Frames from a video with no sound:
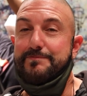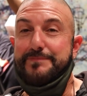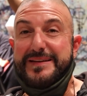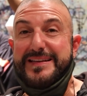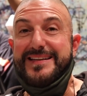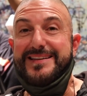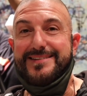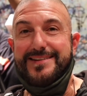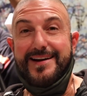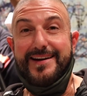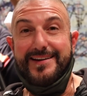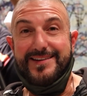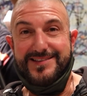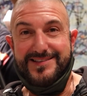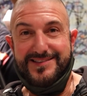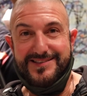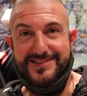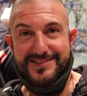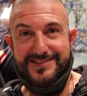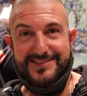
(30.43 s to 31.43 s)
Be
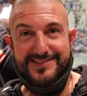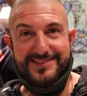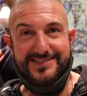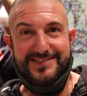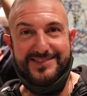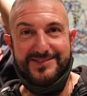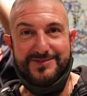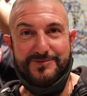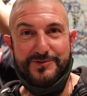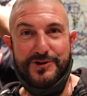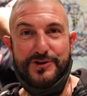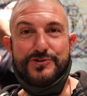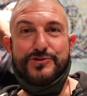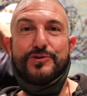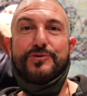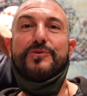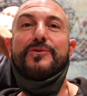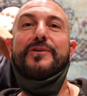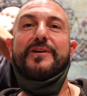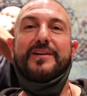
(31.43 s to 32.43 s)
nice. When you're
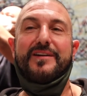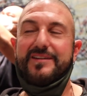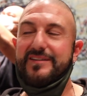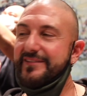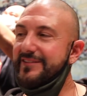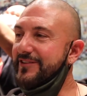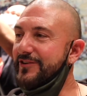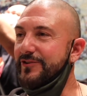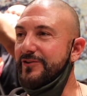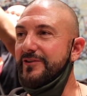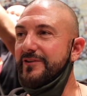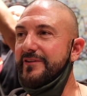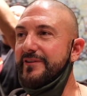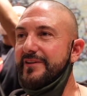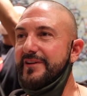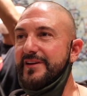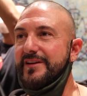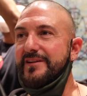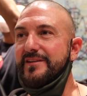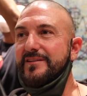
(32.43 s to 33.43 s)
touring, you're
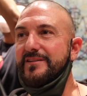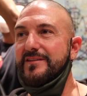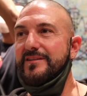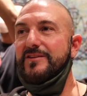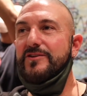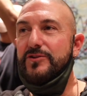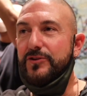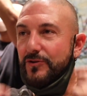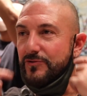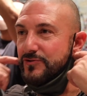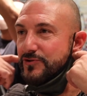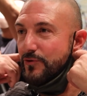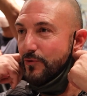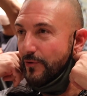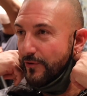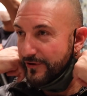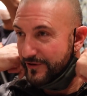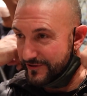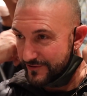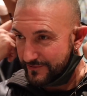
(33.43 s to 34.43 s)
in close
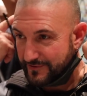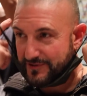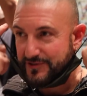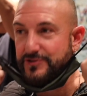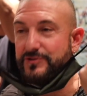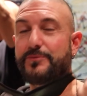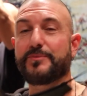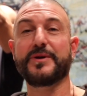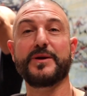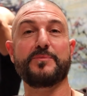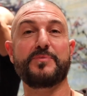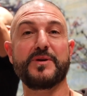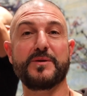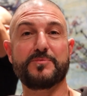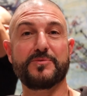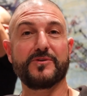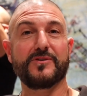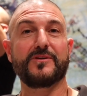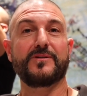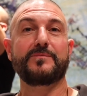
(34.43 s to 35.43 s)
quarters with so many
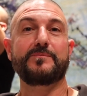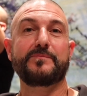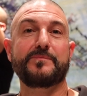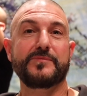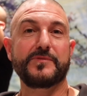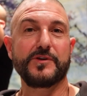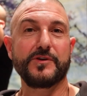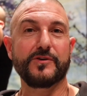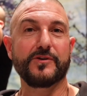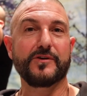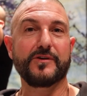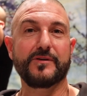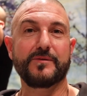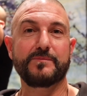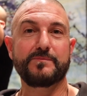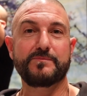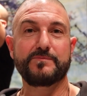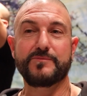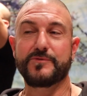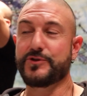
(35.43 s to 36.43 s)
people.
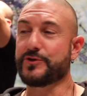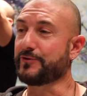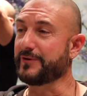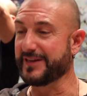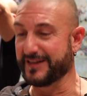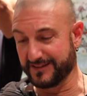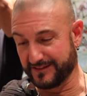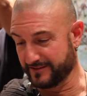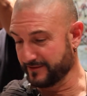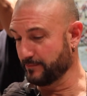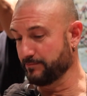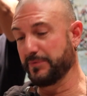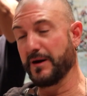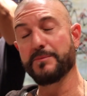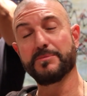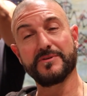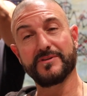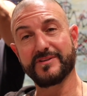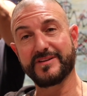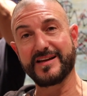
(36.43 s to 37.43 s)
You're in a little
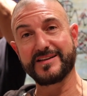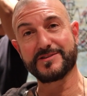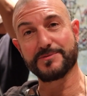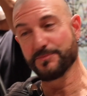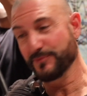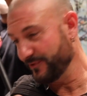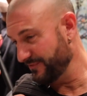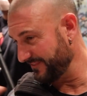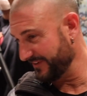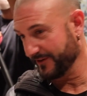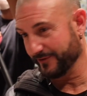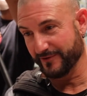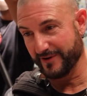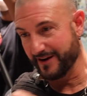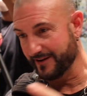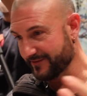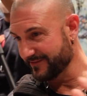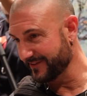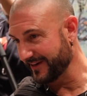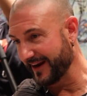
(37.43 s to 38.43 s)
bubble that's moving
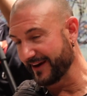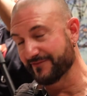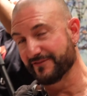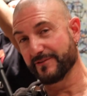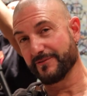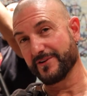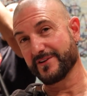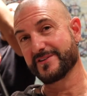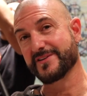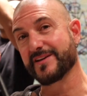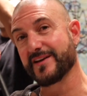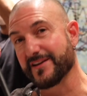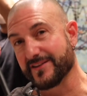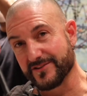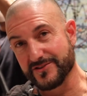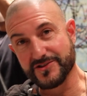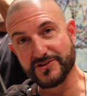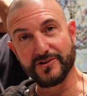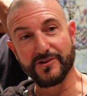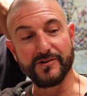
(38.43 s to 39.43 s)
around everywhere
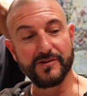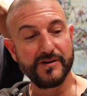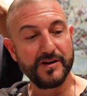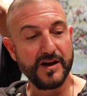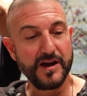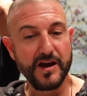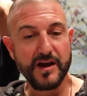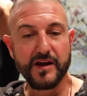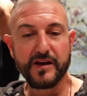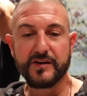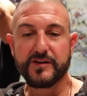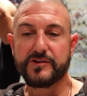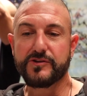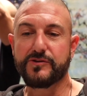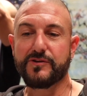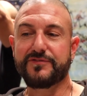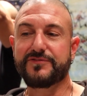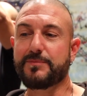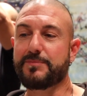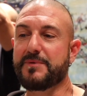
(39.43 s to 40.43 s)
together. So
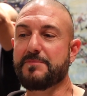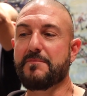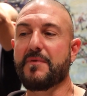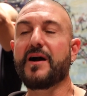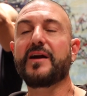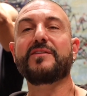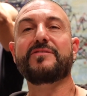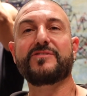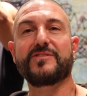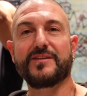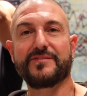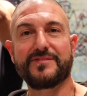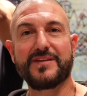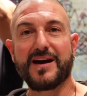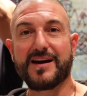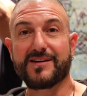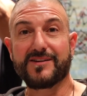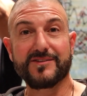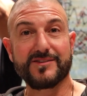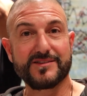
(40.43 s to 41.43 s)
you have to be mindful of
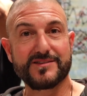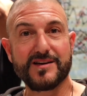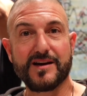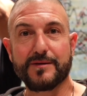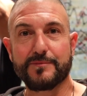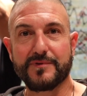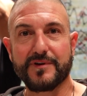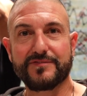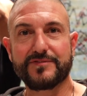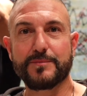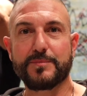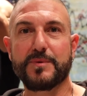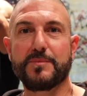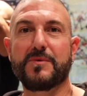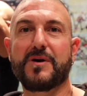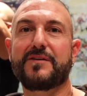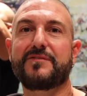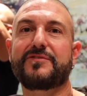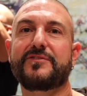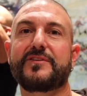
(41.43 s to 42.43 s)
that all the time. You have to be
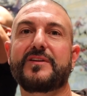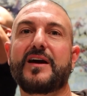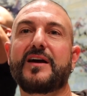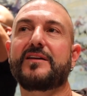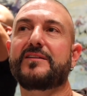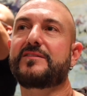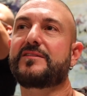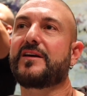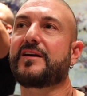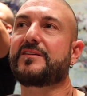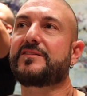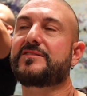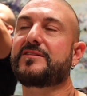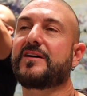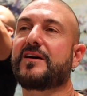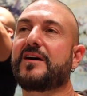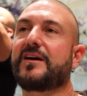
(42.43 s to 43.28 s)
mindful that